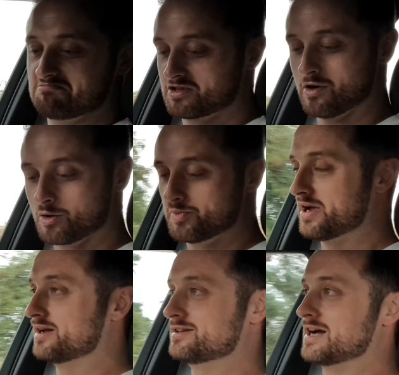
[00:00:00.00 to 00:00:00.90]

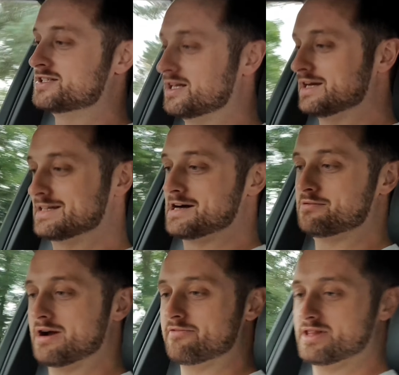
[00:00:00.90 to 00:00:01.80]
Cockpit, nicely laid
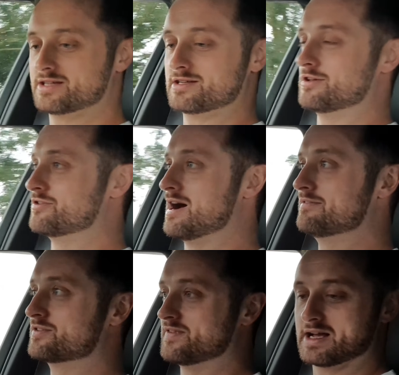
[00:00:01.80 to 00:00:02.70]
out, everything's at the
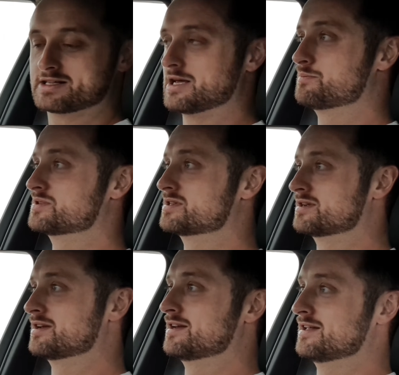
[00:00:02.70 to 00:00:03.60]
driver's fingertips.
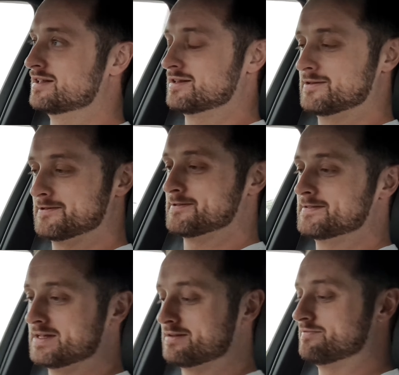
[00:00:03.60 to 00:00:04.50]

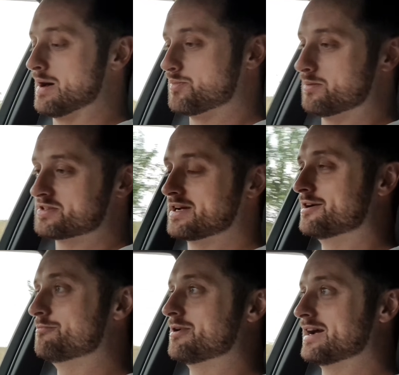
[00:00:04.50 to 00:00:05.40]
Flat bottom
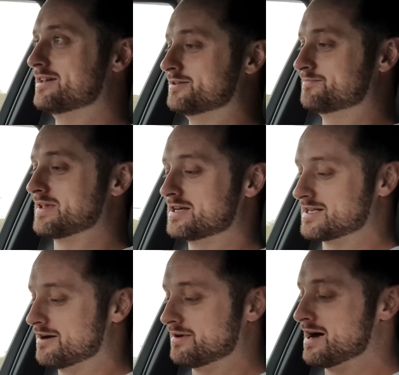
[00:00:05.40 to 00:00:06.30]
steering wheel, nice
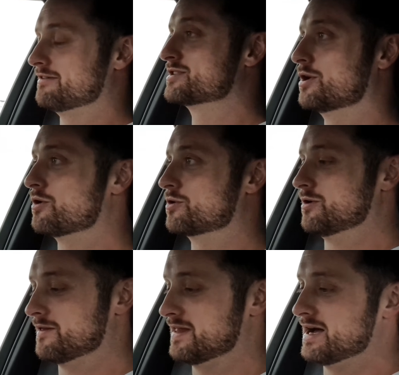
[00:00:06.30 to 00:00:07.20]
RS logo
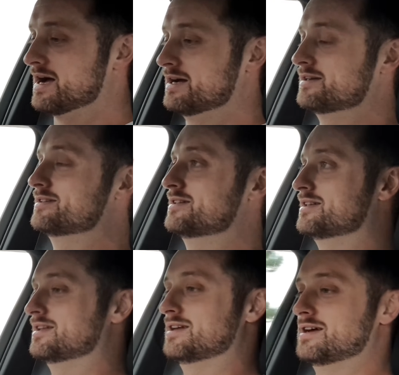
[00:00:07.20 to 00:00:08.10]
on there.
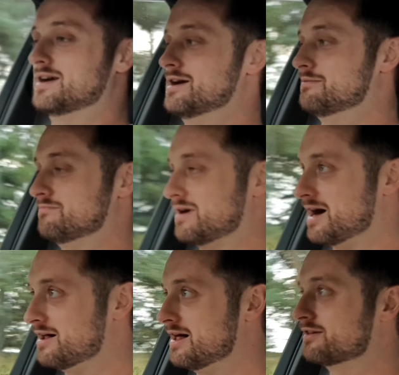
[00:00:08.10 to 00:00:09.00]

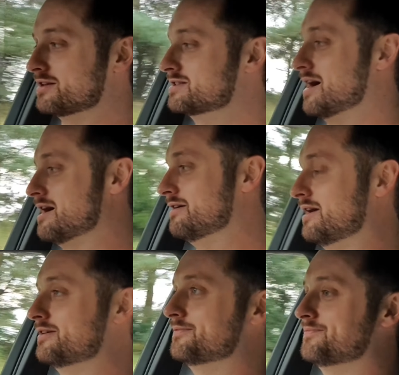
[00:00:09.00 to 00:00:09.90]

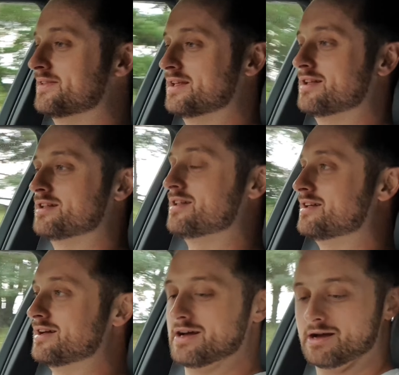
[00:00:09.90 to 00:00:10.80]
Alcantara,
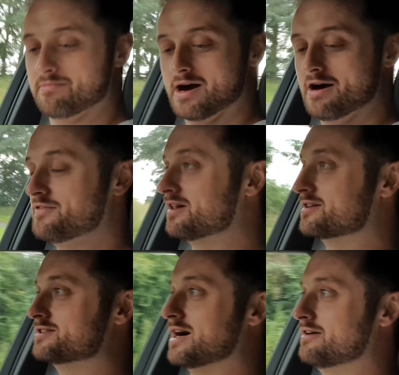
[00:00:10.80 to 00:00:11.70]
half
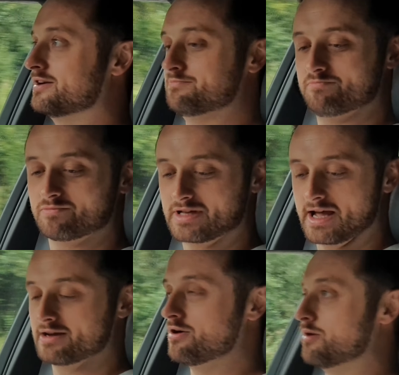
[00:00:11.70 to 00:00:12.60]
Alcantara
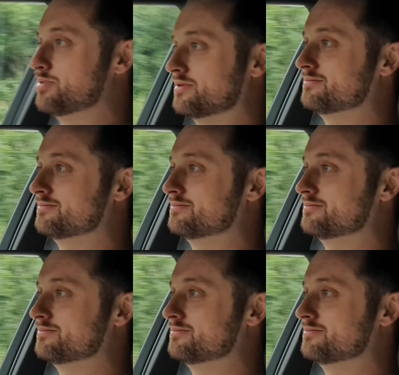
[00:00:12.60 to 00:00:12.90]
gear knob.